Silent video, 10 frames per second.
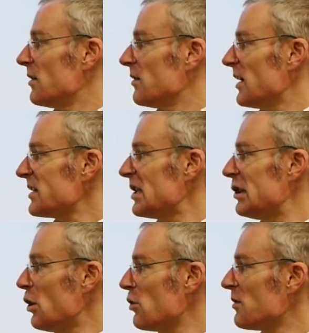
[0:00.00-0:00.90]
That's a
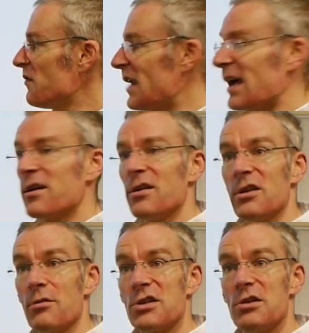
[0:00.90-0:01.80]
long flag,
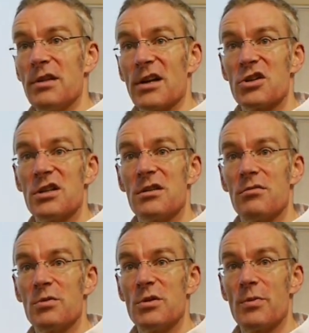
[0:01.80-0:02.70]
with the 2 dashes,
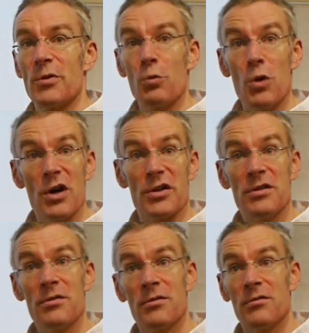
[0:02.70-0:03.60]
which means we put a word in
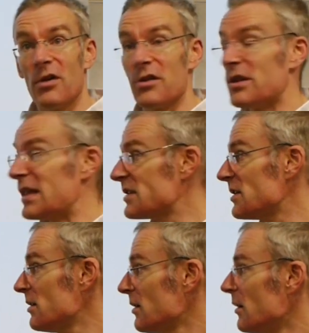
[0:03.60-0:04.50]
rather than a letter.
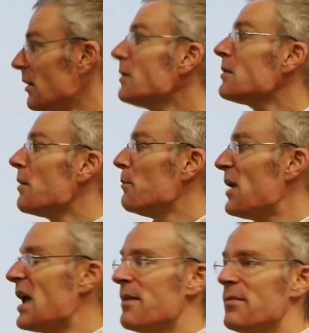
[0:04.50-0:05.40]

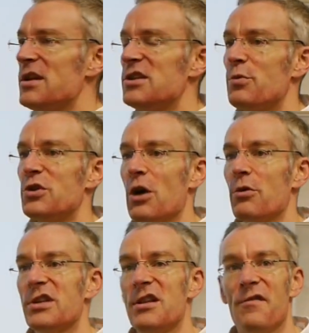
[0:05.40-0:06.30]
Bare means we don't
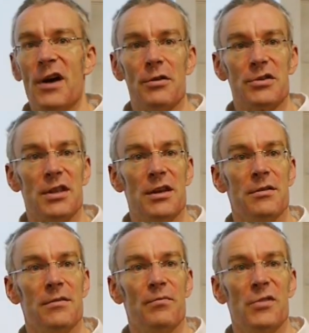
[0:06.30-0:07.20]
want any files in there.
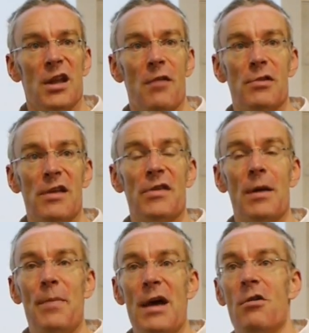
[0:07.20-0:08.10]
If we left that
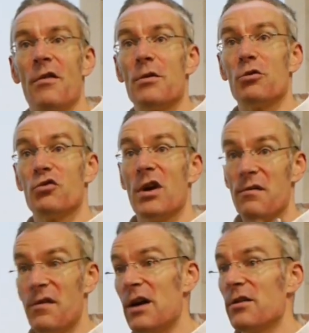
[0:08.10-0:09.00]
bare off, it would create
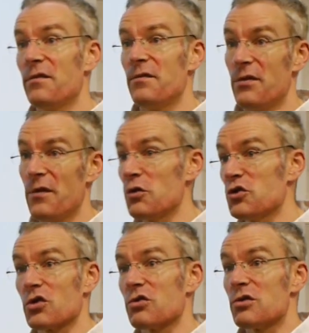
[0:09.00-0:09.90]
the folder
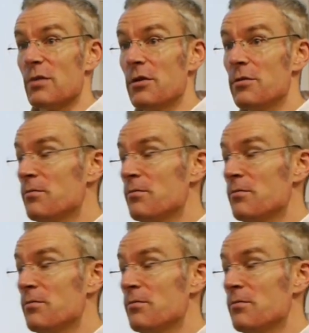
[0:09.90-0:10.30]
structure as well.